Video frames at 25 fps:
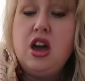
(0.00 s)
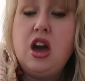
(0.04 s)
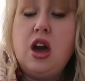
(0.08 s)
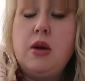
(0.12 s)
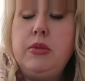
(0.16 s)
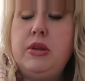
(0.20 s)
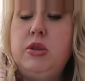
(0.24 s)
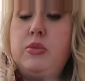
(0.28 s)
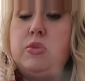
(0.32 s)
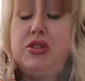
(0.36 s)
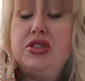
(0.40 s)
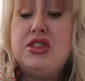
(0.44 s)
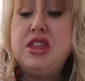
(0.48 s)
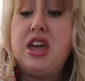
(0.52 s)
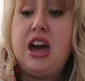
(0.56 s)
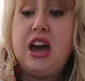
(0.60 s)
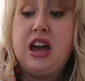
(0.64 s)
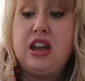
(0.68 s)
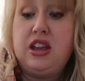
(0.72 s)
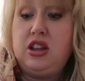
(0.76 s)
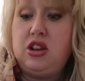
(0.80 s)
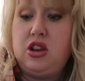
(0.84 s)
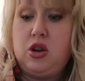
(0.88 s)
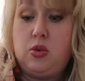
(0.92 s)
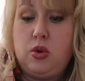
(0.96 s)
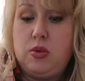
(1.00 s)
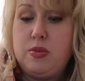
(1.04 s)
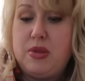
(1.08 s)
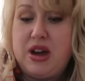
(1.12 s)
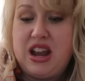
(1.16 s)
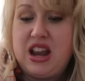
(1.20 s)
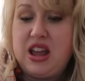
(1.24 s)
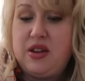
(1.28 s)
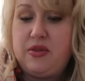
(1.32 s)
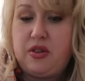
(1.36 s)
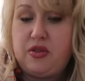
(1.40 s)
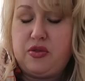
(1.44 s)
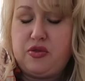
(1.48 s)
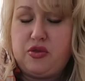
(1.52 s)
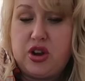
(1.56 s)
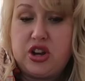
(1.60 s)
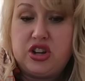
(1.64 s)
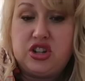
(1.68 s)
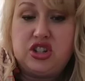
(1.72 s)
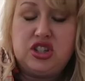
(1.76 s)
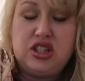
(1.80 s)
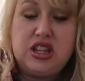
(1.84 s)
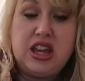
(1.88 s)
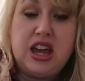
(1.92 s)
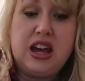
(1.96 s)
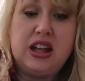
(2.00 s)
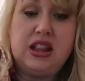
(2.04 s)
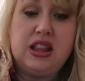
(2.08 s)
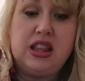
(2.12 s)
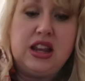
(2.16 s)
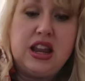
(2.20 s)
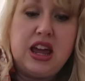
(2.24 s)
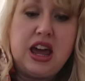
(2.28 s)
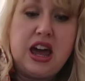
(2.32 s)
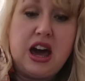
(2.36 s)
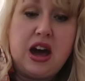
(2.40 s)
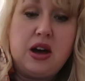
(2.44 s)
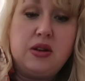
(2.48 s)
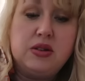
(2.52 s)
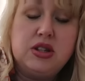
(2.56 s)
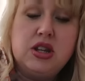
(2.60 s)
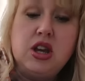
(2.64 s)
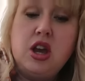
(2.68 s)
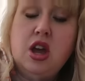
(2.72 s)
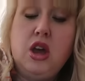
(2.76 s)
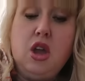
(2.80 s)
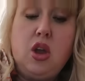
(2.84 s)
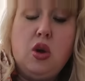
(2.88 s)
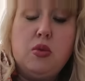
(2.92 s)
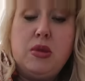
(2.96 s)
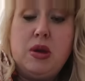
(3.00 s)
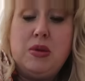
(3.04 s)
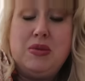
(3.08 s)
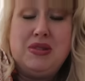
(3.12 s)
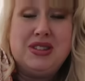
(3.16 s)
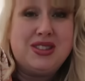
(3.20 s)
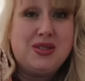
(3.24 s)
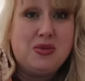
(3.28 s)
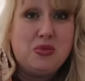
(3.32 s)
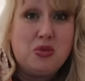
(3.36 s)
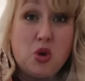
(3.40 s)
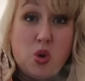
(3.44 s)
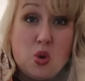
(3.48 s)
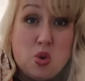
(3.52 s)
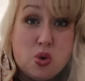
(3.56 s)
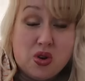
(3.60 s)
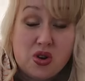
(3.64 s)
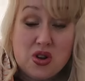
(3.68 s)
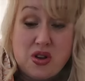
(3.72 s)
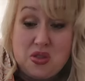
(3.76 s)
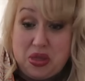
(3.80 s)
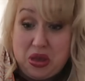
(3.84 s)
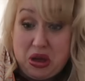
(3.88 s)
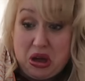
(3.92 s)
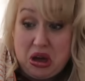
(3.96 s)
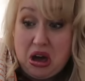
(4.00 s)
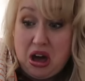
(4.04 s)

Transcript: I mean, with that, you know, we might have a fresh salad out, maybe some corn on the